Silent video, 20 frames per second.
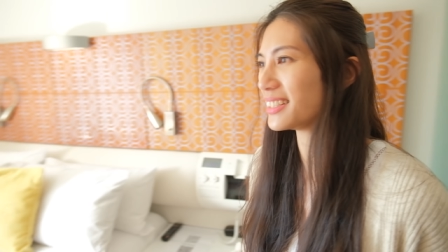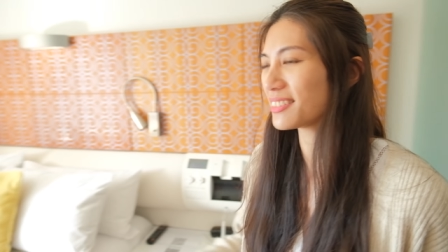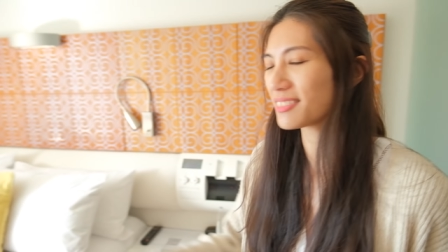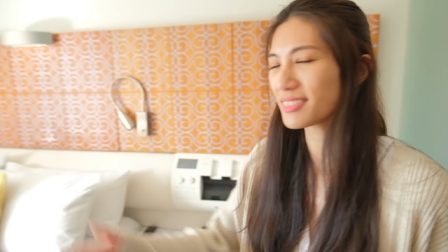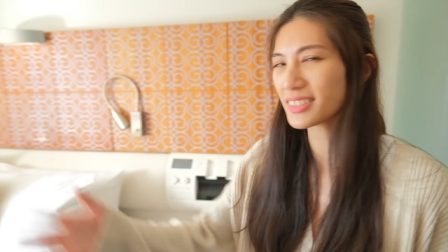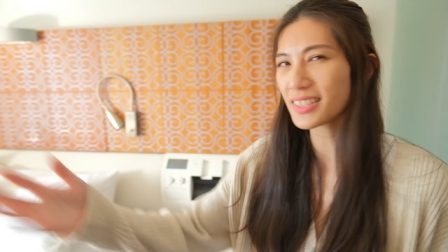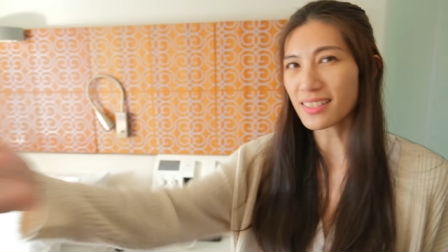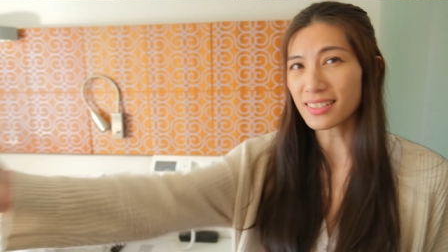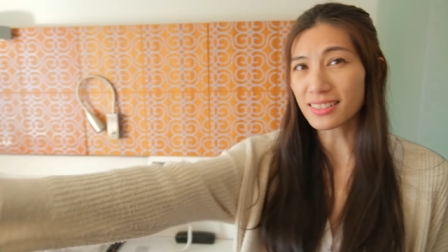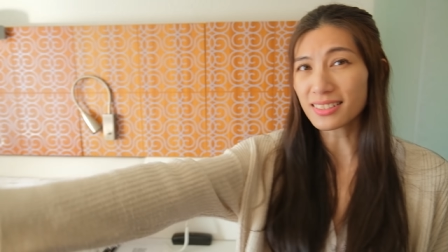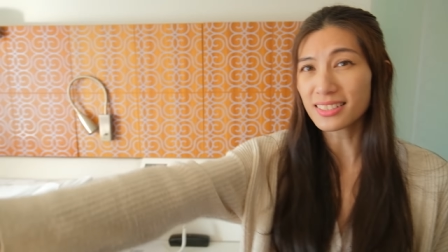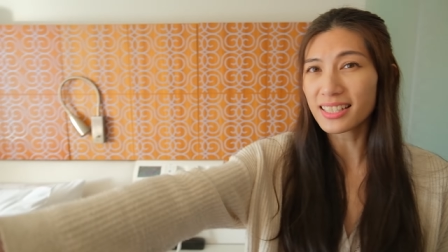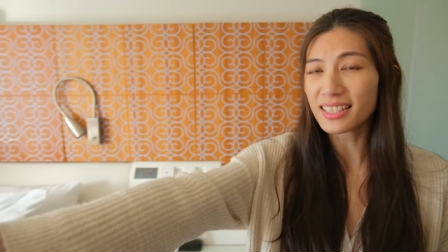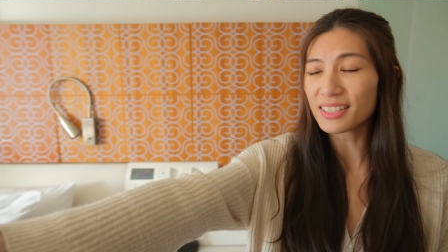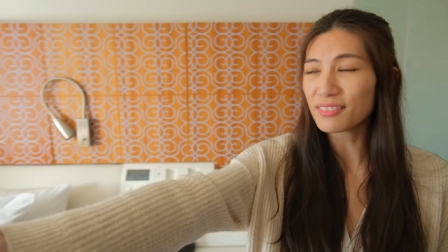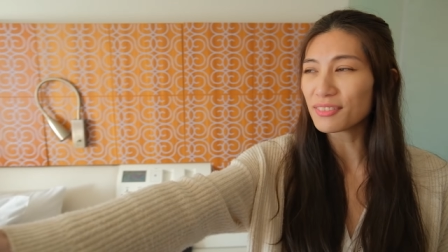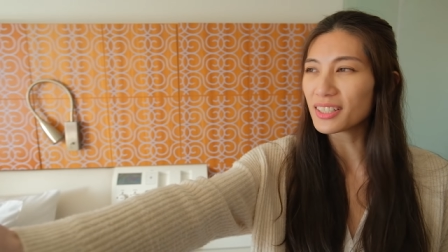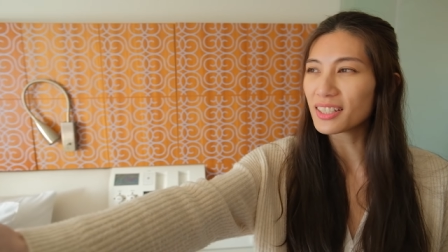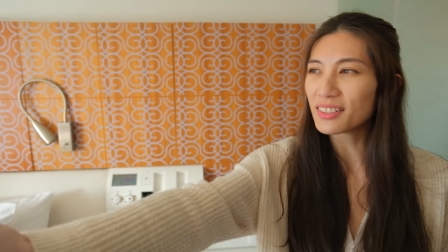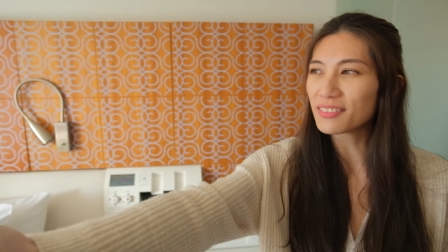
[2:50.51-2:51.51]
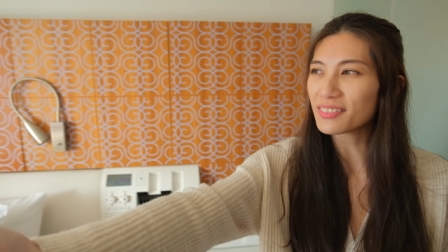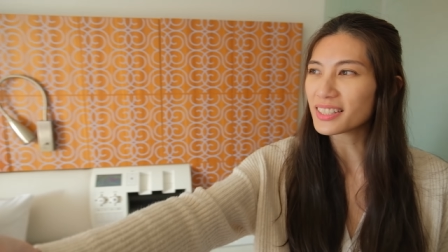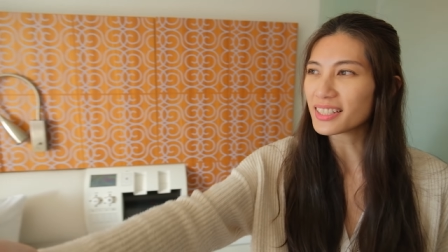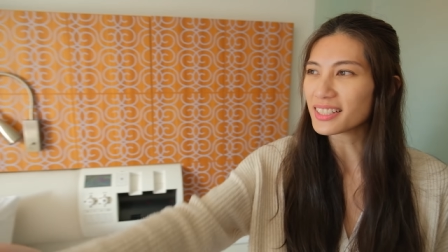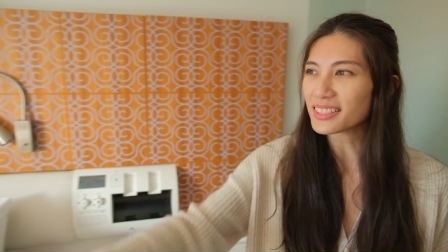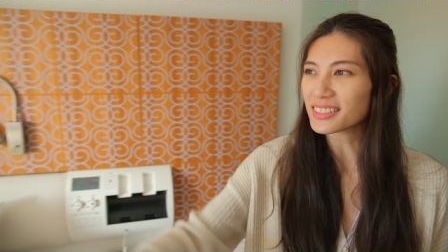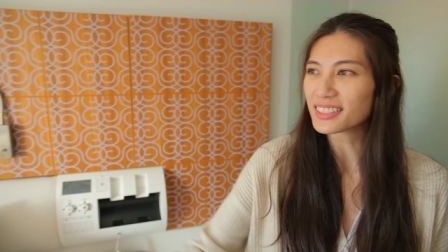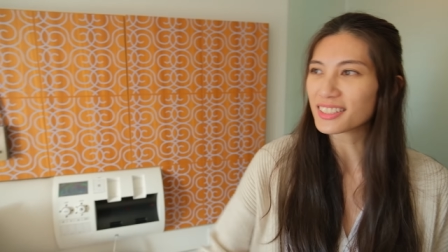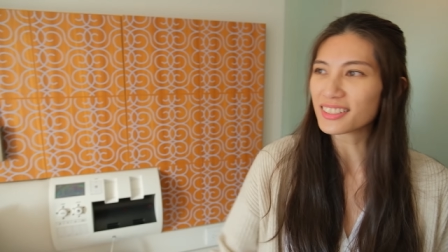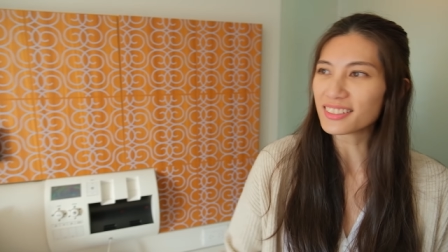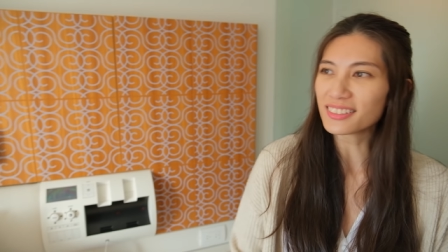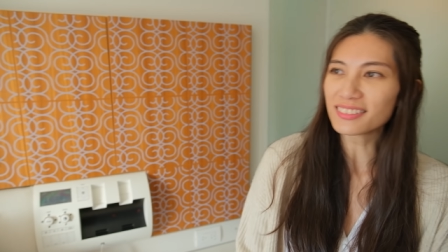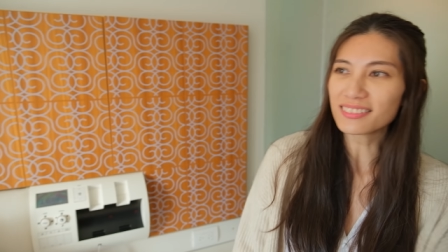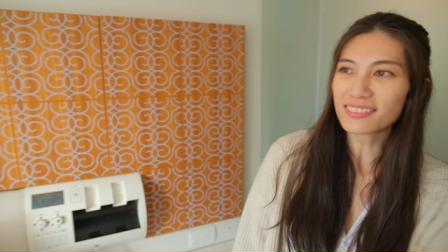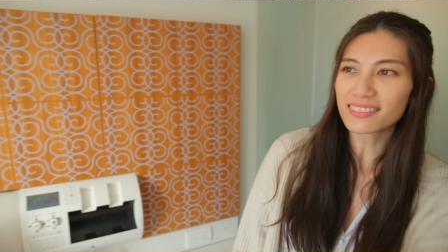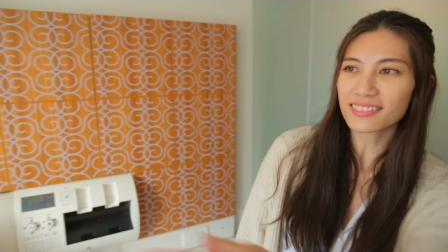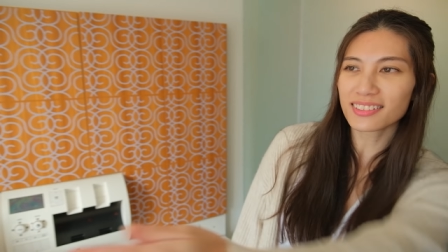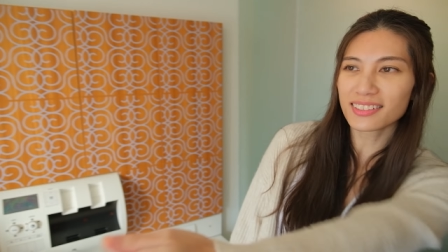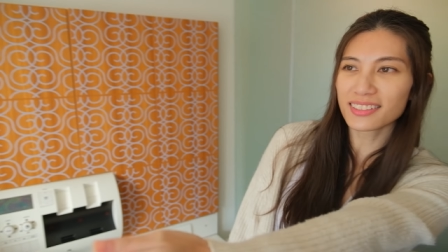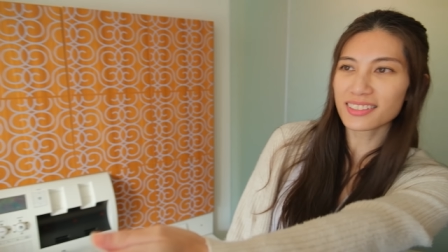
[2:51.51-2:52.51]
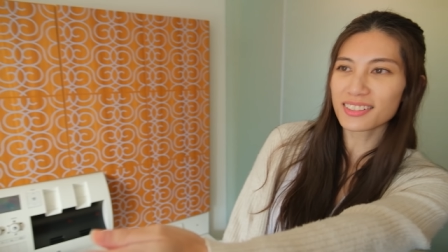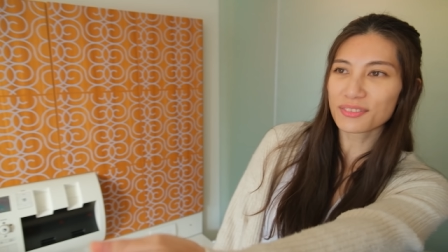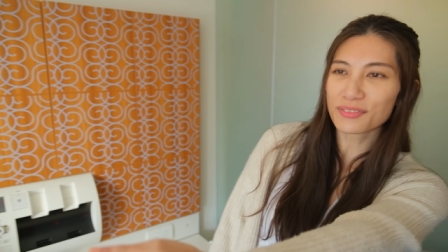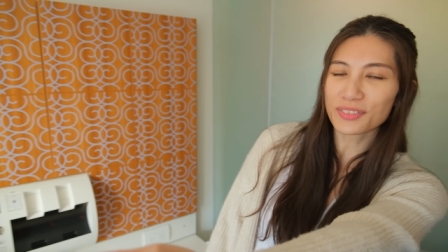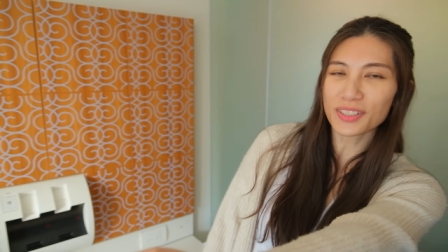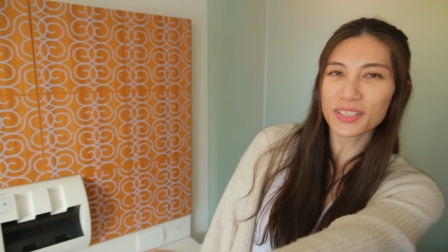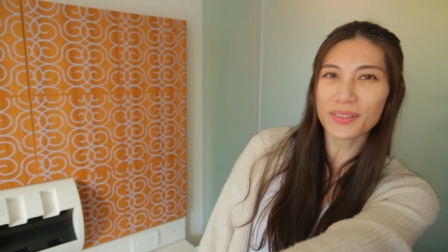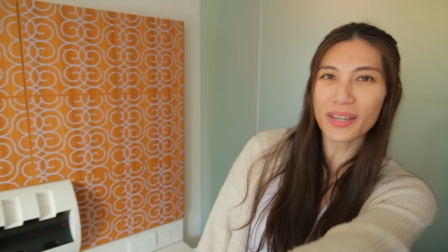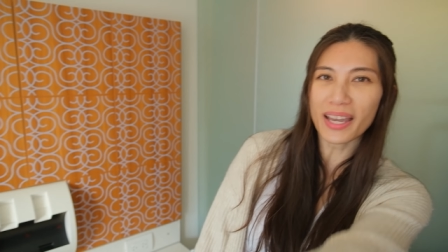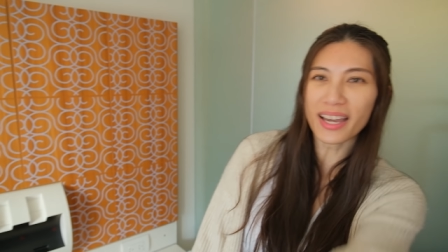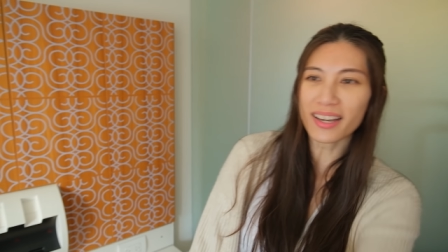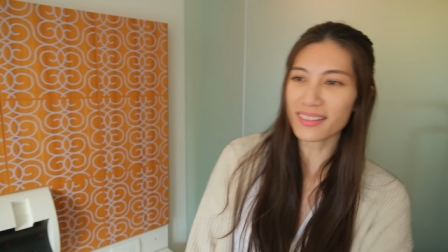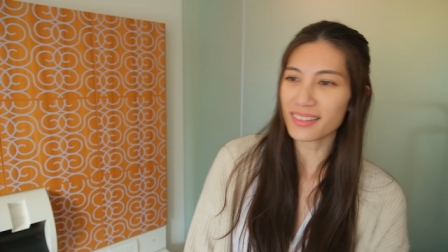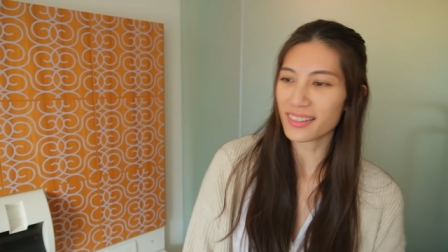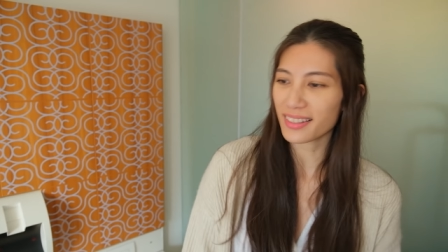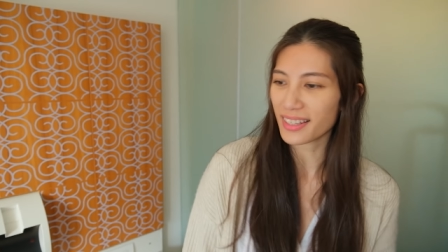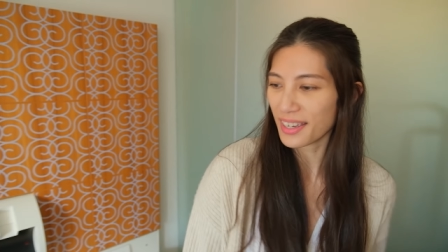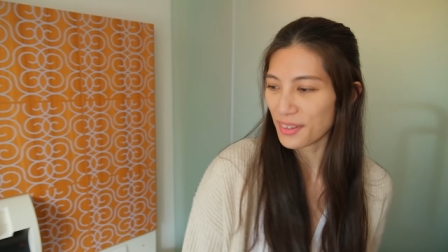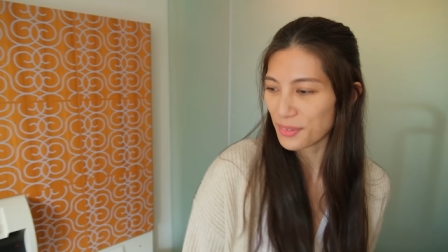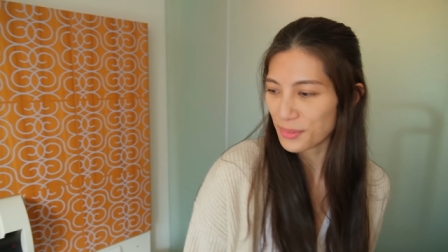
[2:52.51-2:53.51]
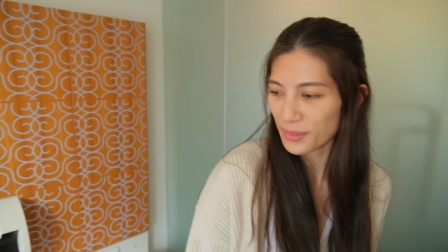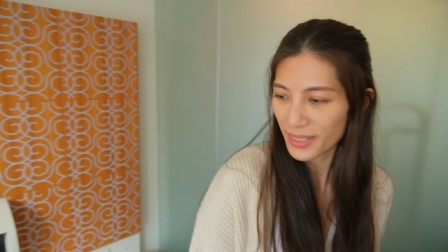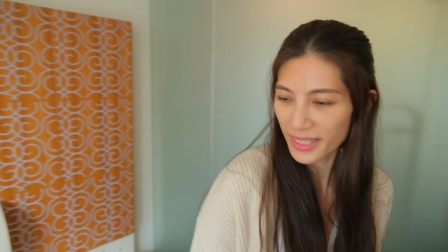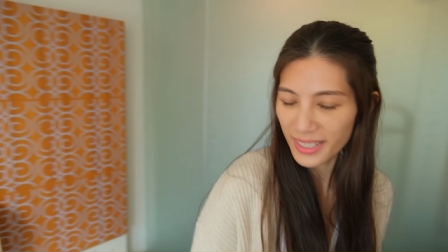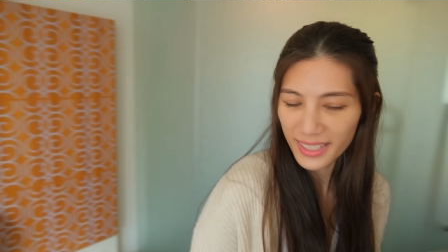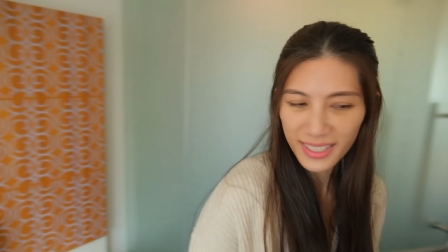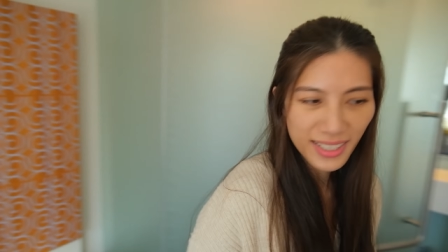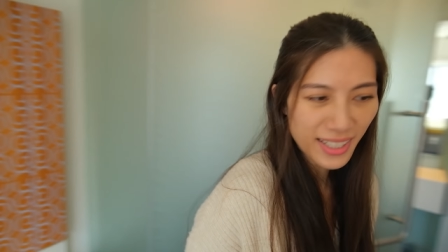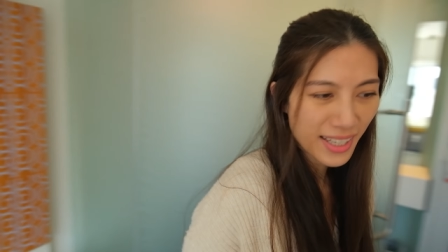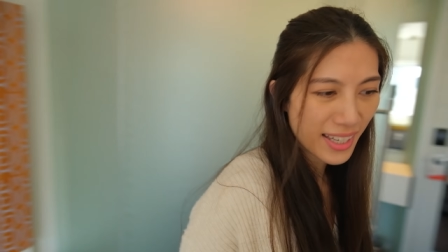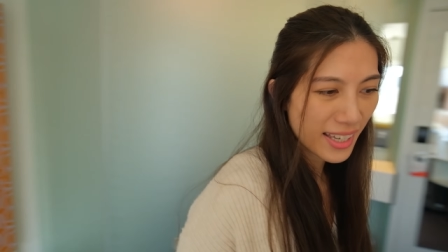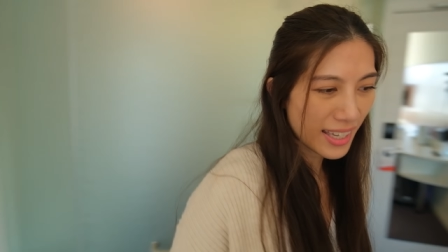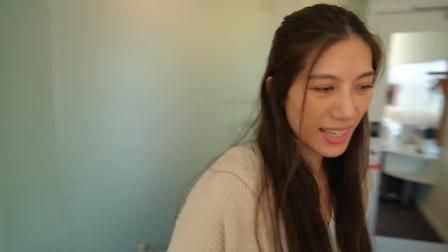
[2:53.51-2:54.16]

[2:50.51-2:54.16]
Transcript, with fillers: It's got a T V over there too, little view out that way,